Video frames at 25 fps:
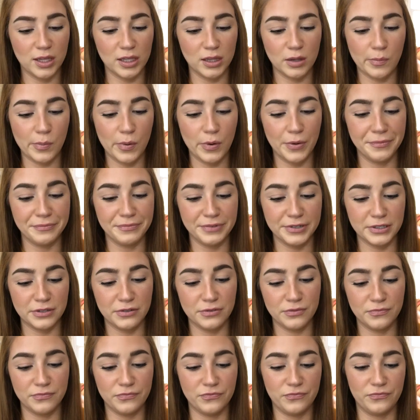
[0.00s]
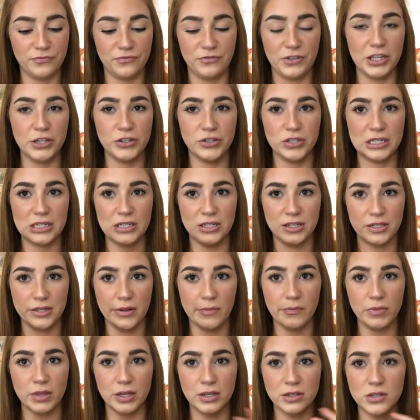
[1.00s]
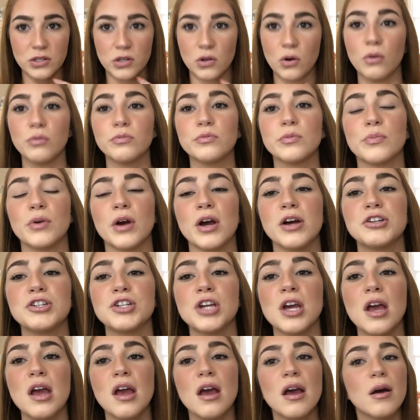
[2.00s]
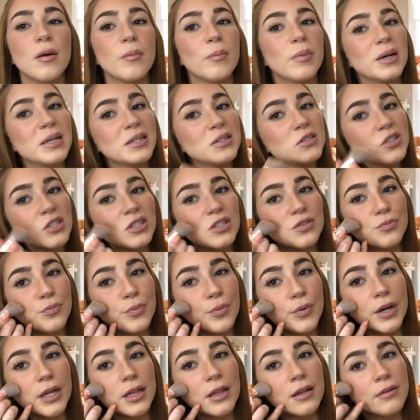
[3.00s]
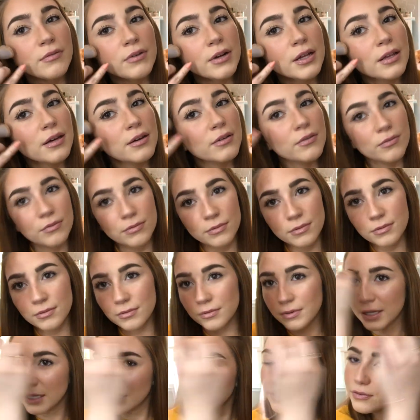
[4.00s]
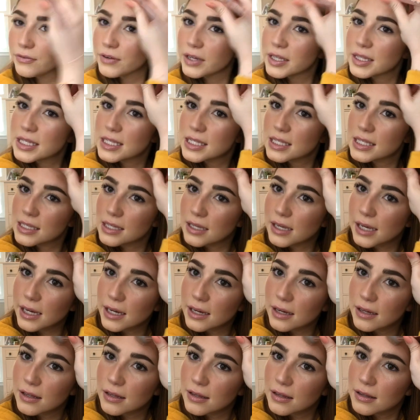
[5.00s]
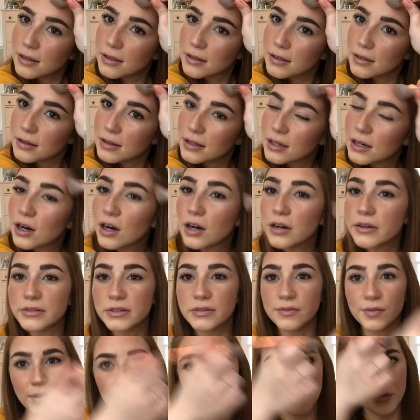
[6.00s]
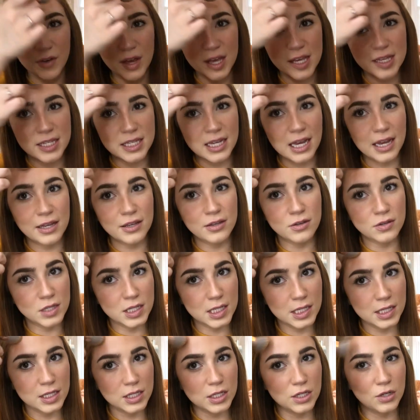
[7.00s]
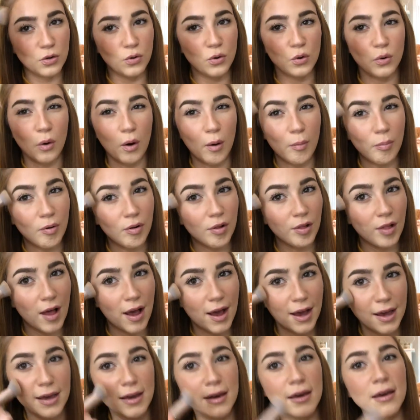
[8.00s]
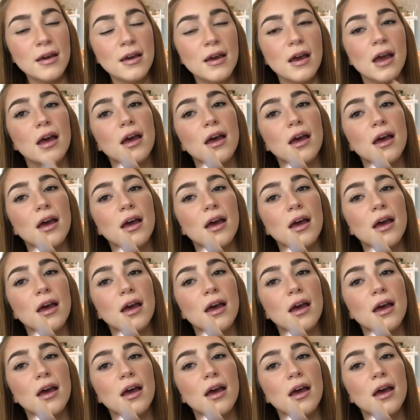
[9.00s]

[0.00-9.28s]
like the Perfect Face something Sculpt Brush, but it just really, really fits like the curves of your face. I use this to apply